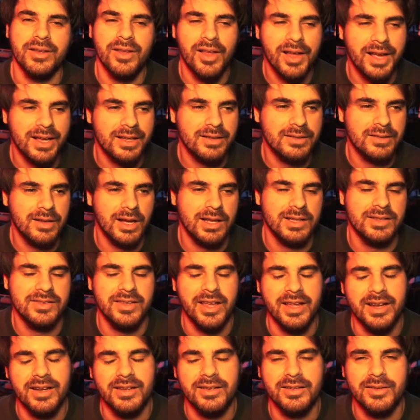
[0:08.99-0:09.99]
Like I
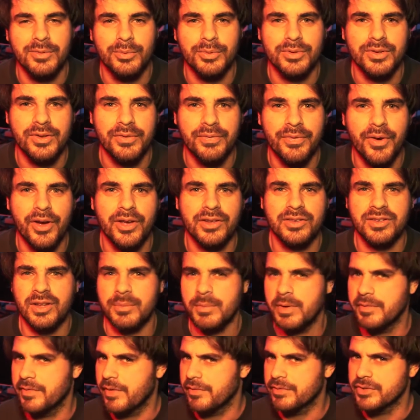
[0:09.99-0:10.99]
said, it was the first
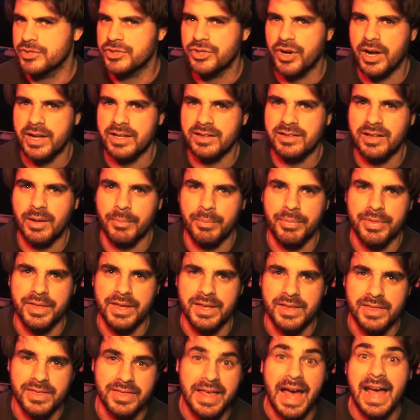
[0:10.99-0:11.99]
time I've ever tried
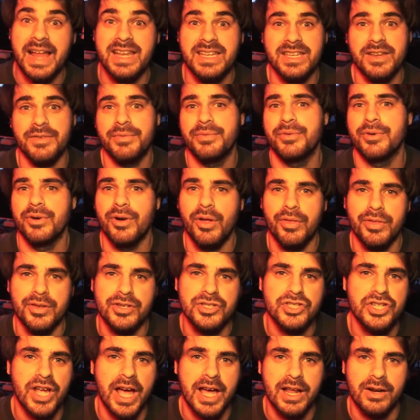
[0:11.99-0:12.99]
something that different on the
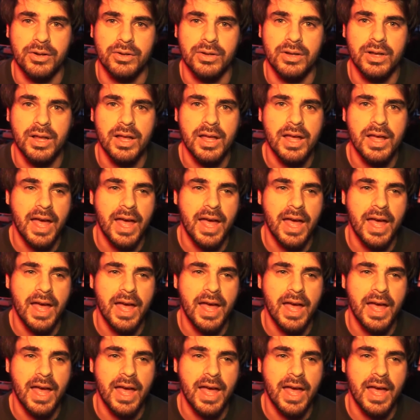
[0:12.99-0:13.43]
channel,